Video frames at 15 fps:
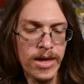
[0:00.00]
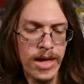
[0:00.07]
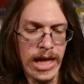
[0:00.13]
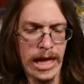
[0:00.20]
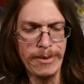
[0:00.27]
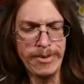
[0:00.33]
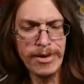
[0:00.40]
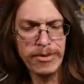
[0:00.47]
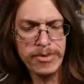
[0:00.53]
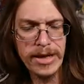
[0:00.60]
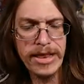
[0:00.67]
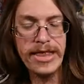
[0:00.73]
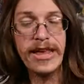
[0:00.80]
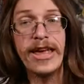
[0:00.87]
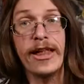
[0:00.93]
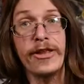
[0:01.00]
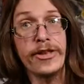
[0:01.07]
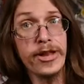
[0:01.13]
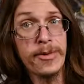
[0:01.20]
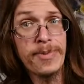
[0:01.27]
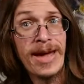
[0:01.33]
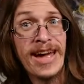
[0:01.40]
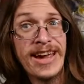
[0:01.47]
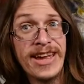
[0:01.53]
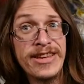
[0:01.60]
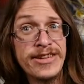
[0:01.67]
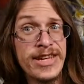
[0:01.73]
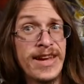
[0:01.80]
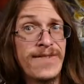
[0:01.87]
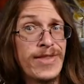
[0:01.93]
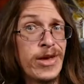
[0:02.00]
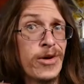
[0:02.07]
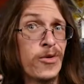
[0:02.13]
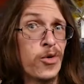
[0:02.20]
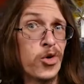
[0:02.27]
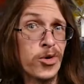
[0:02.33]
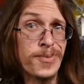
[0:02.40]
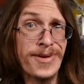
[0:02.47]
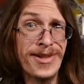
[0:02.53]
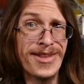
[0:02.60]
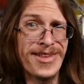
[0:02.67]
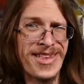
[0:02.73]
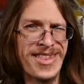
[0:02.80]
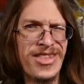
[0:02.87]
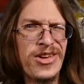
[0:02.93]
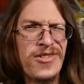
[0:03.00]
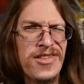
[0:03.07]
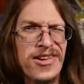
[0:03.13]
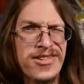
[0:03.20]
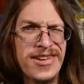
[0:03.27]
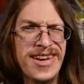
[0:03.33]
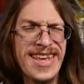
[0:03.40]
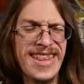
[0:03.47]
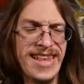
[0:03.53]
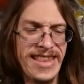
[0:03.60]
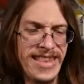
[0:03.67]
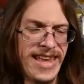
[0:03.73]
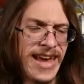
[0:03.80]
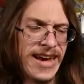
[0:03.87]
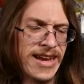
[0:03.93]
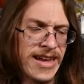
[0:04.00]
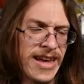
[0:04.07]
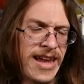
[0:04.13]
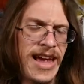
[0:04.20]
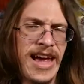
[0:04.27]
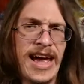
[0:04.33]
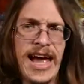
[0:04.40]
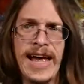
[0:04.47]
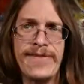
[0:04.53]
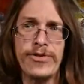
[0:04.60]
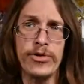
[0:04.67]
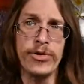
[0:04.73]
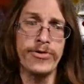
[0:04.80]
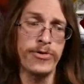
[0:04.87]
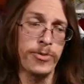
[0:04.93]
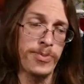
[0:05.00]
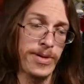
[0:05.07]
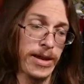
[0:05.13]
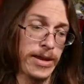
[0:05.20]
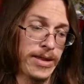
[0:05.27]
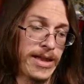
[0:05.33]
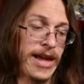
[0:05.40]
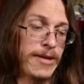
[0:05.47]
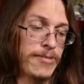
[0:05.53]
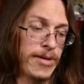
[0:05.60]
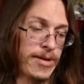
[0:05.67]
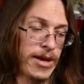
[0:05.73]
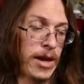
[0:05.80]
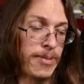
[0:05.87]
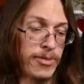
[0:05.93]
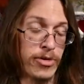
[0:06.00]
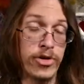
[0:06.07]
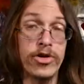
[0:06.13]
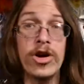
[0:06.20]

And I'm still running the Galaxy package, even though Orbital is no longer in the deck. I sort of replaced that with Upstart